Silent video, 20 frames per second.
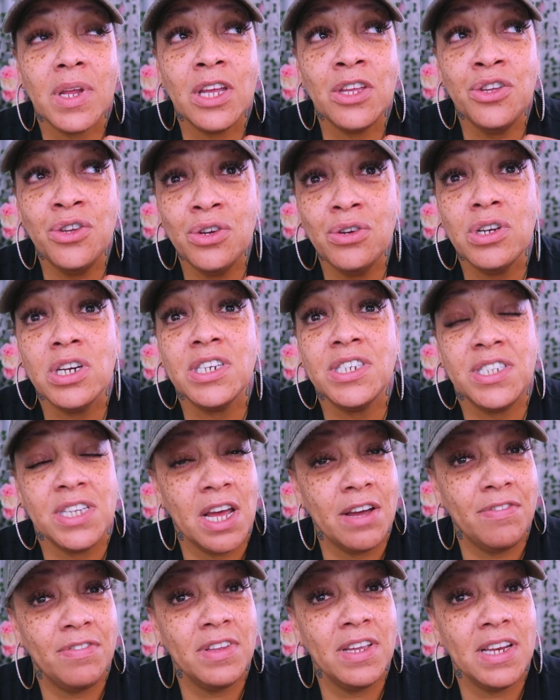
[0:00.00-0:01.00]
You're
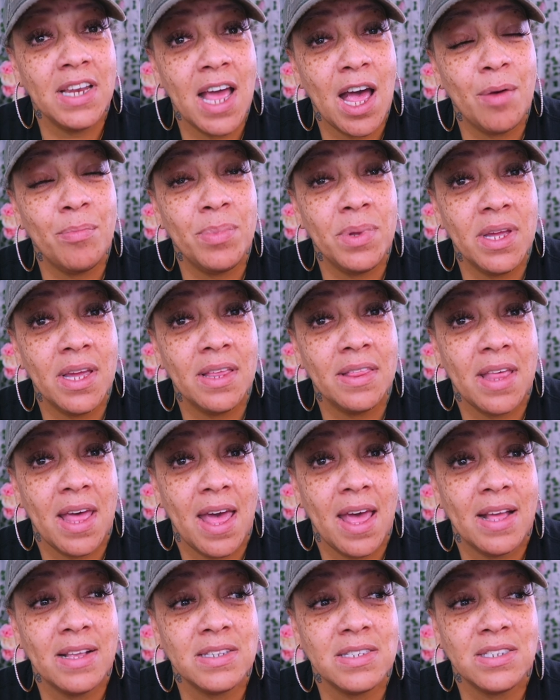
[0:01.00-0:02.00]
definitely not being
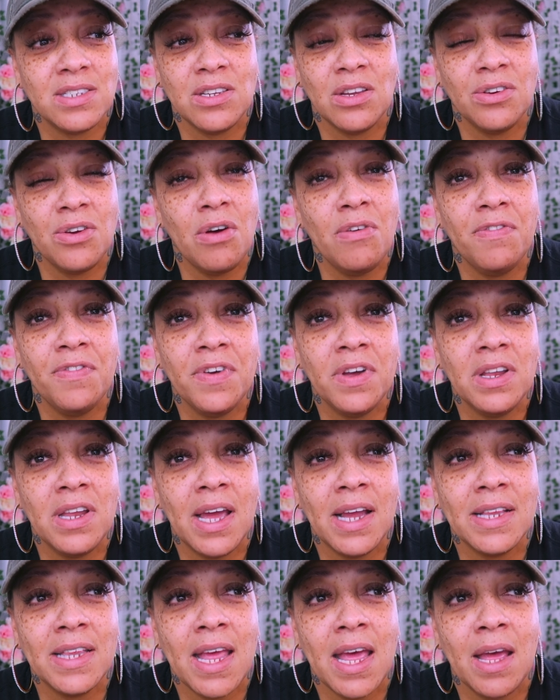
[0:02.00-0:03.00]
that. So don't feel
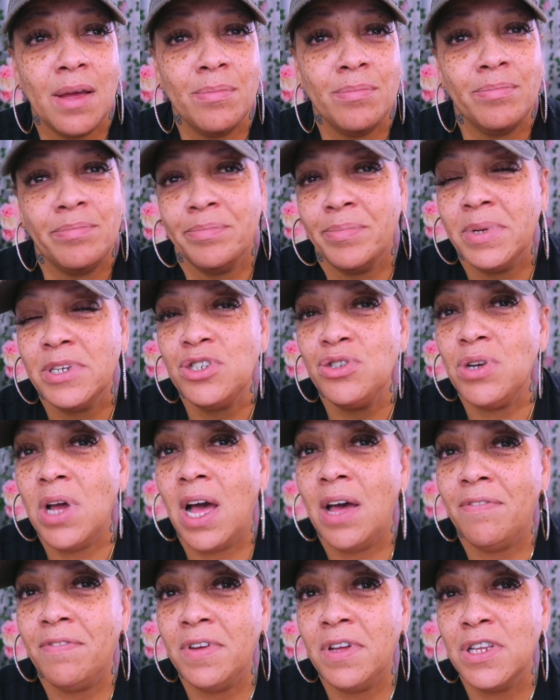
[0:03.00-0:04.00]
like that. But you
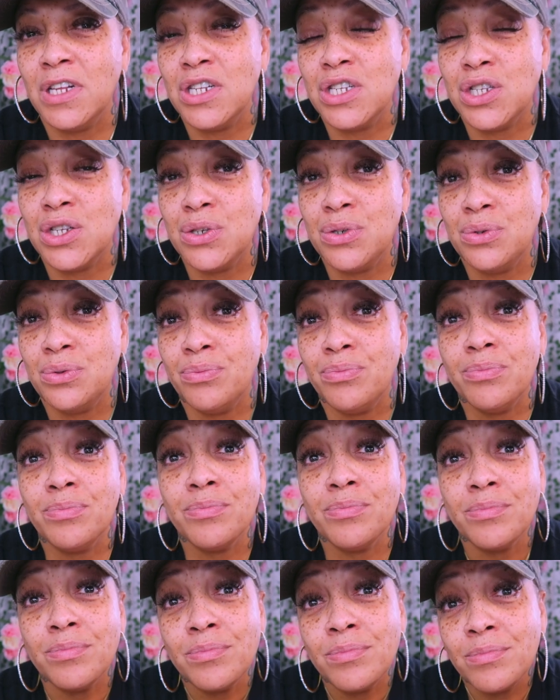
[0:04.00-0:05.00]
got feelings
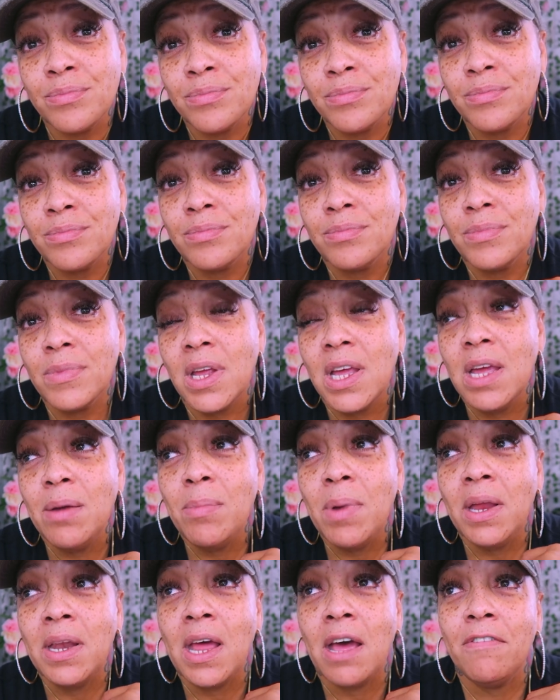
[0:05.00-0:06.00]
too. He
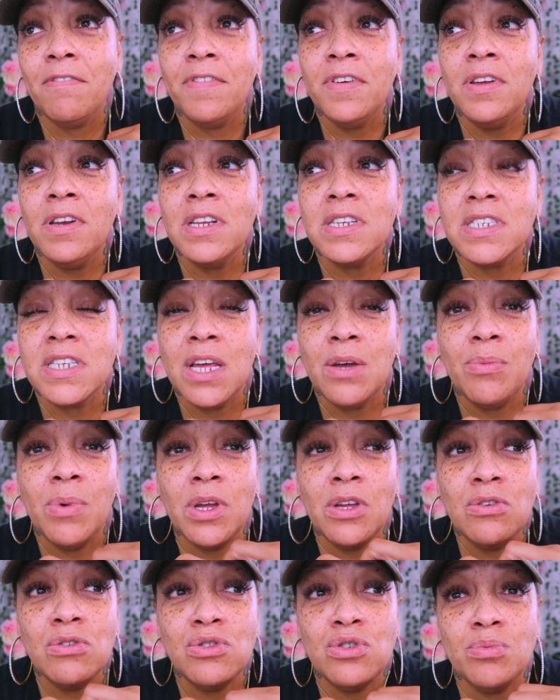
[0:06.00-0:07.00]
may not feel the same
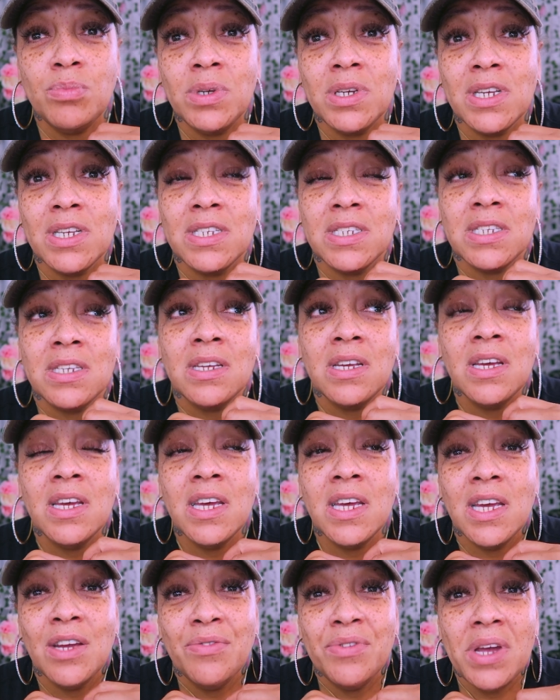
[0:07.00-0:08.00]
way you do because
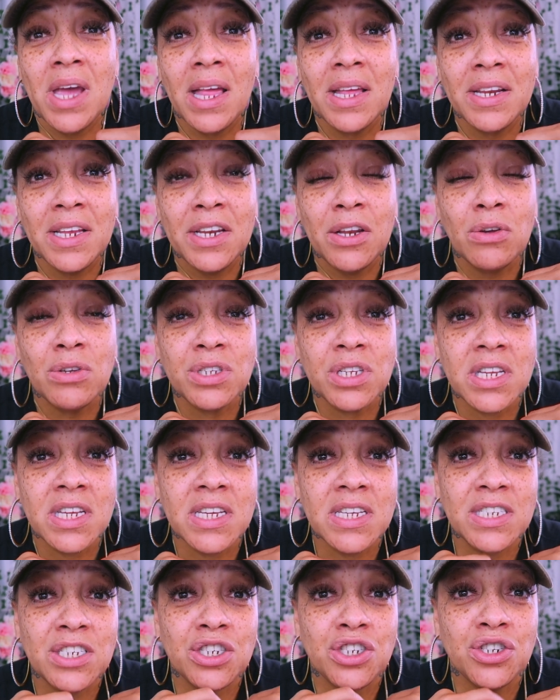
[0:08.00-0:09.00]
in reality those are
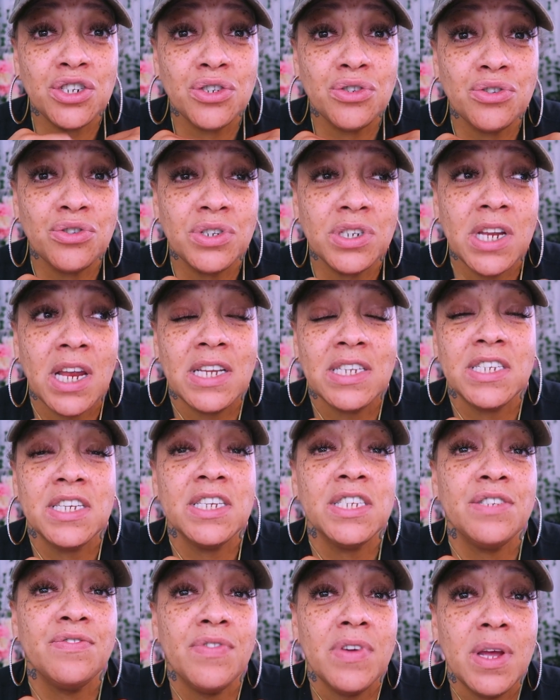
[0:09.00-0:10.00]
his children, that's
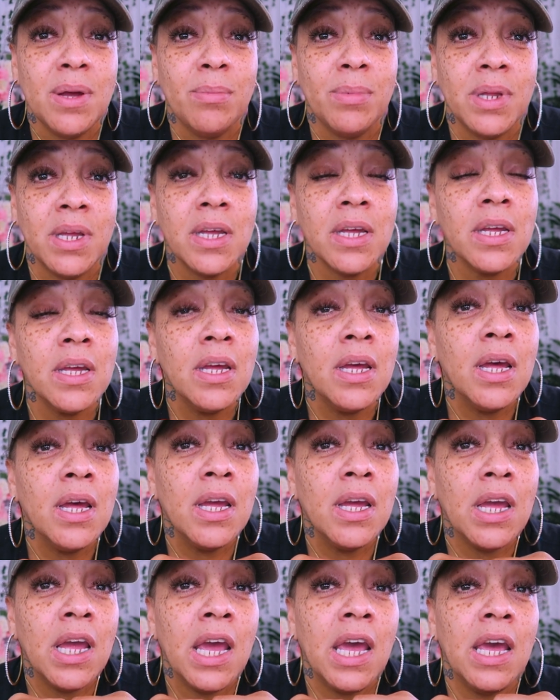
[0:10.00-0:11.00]
his family.
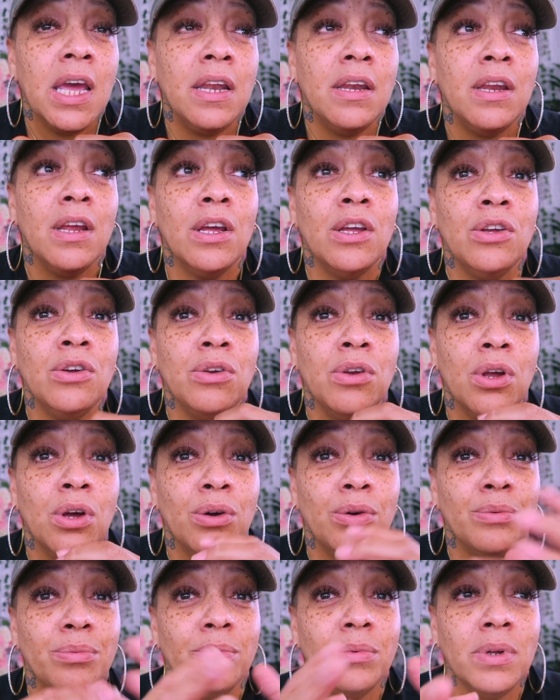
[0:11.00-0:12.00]
And you
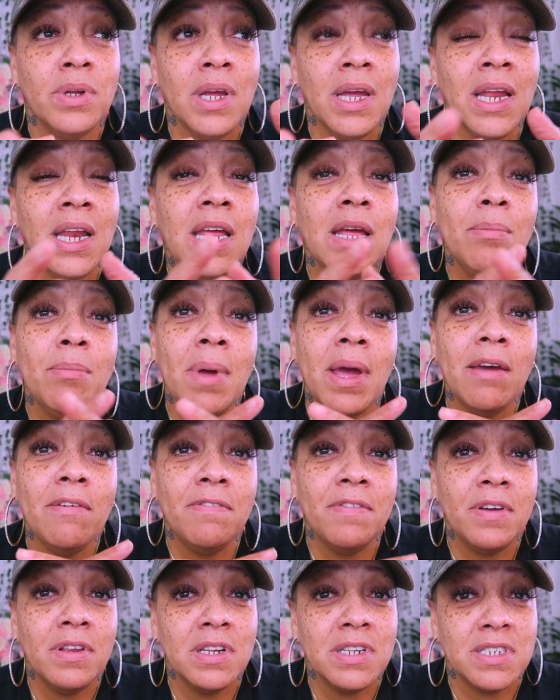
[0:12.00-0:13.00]
know, and he may
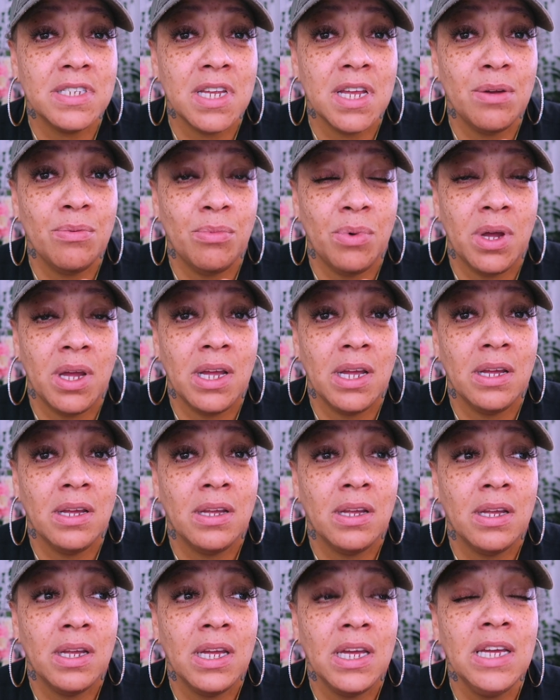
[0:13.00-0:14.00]
feel the same way.
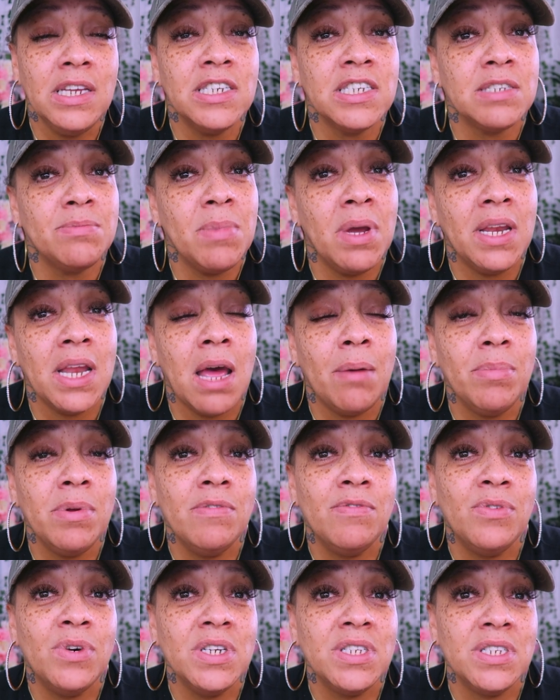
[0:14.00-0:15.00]
He just may not be
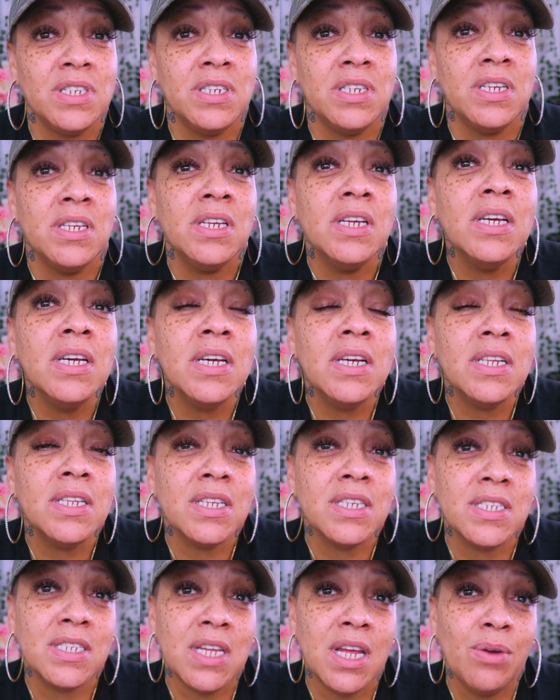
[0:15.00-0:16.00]
voicing it
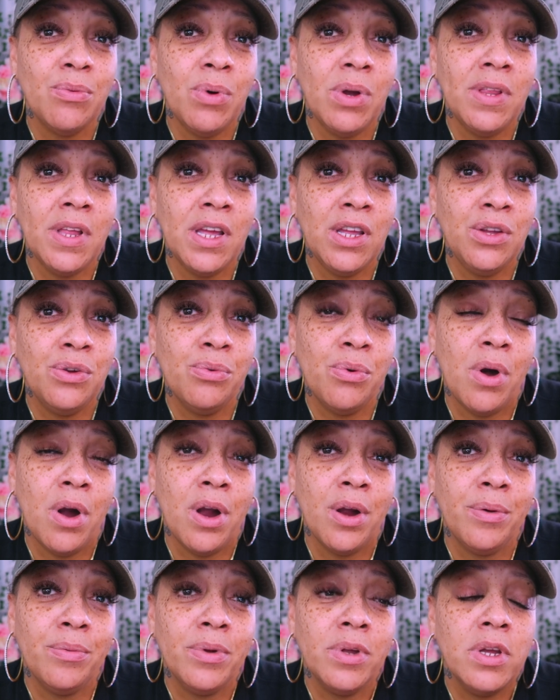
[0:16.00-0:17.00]
the same way that you
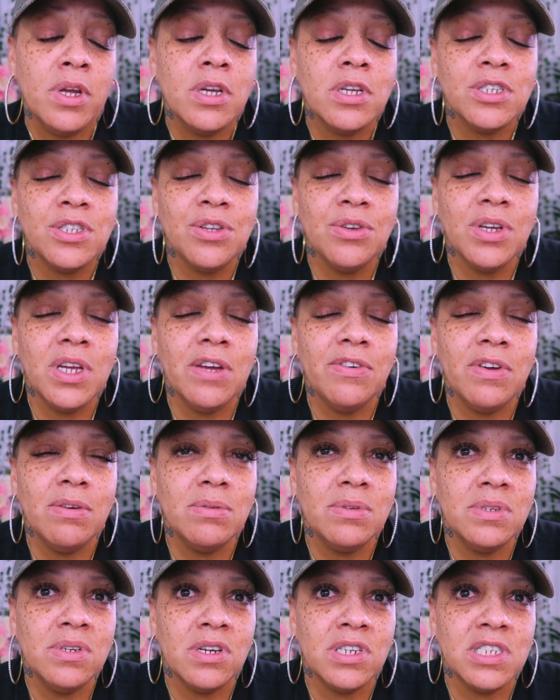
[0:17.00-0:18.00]
are. So give
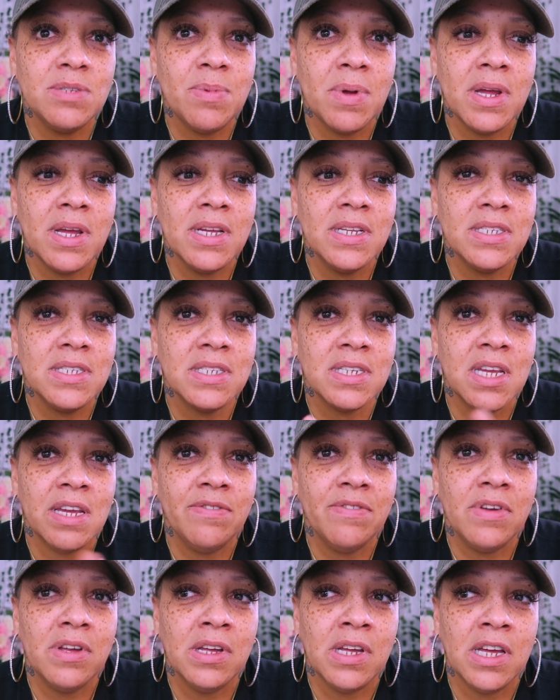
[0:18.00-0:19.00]
him your space.
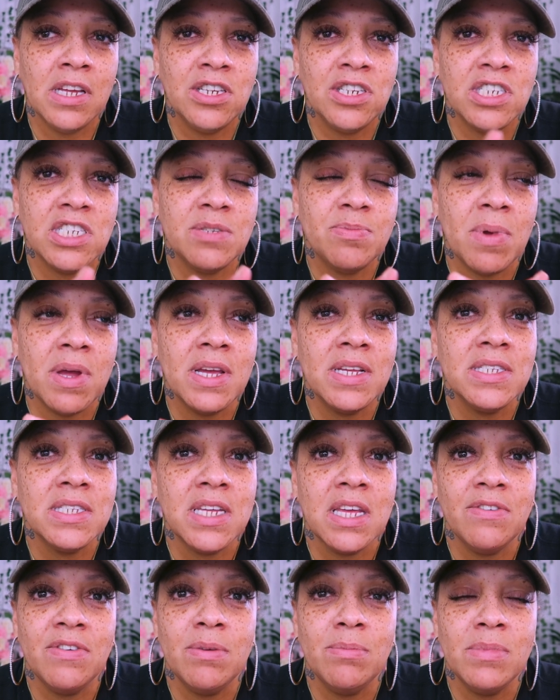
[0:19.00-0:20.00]
Give it, get your space.
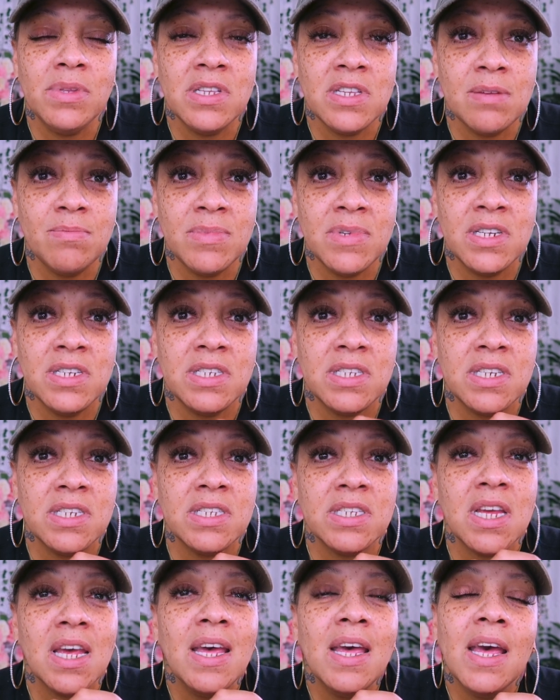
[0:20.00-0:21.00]
Give him some
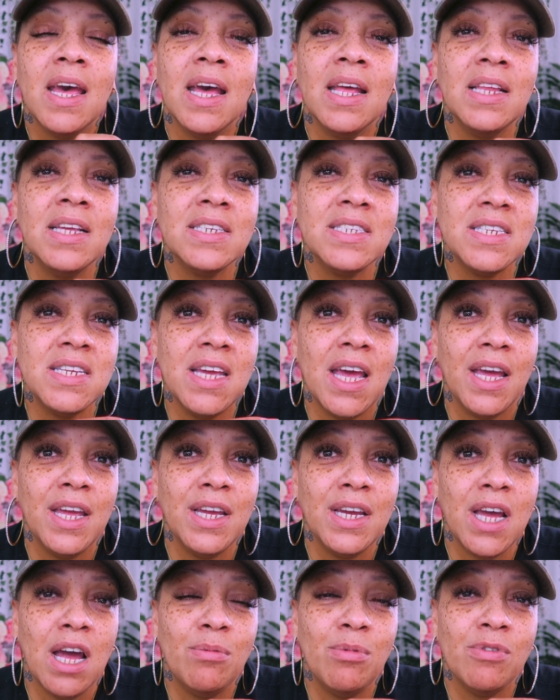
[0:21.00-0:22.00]
distance, and let's see how
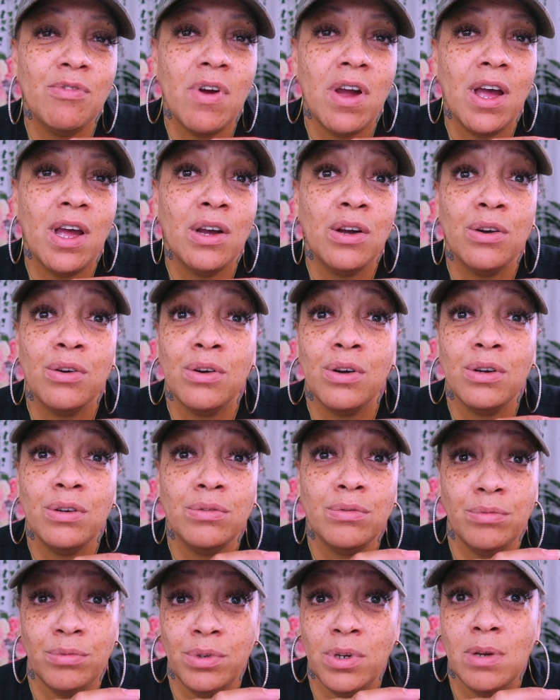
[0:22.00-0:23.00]
he come around, girl.
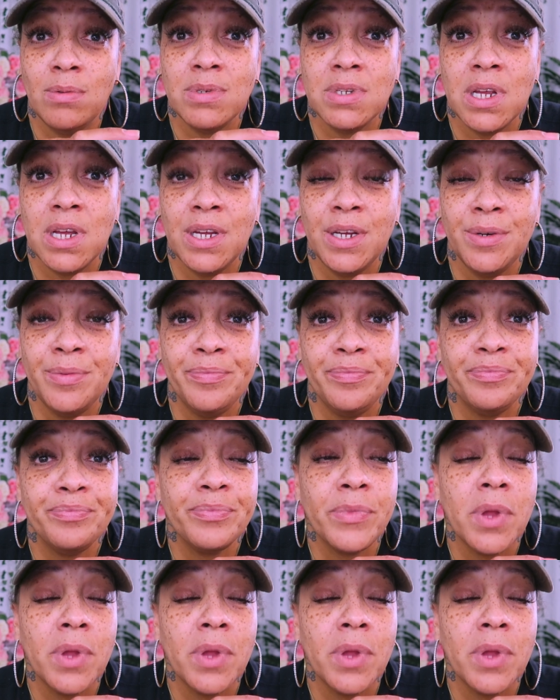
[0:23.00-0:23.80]
You know what I'm saying?